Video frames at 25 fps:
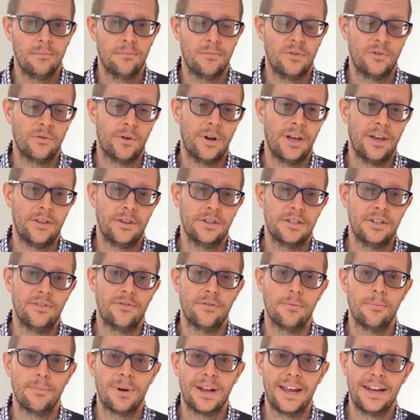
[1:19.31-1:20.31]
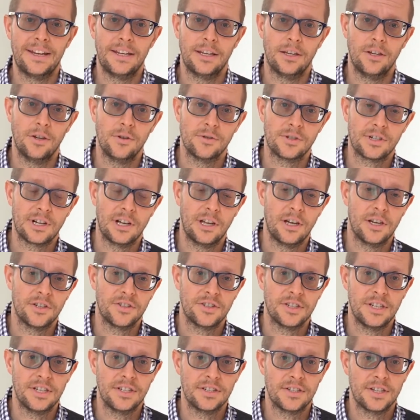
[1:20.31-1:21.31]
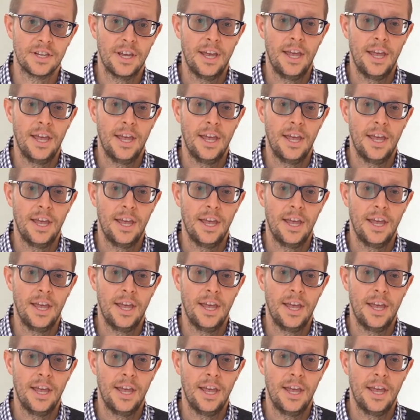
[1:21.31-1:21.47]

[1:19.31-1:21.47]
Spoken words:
throughout the different planning use classes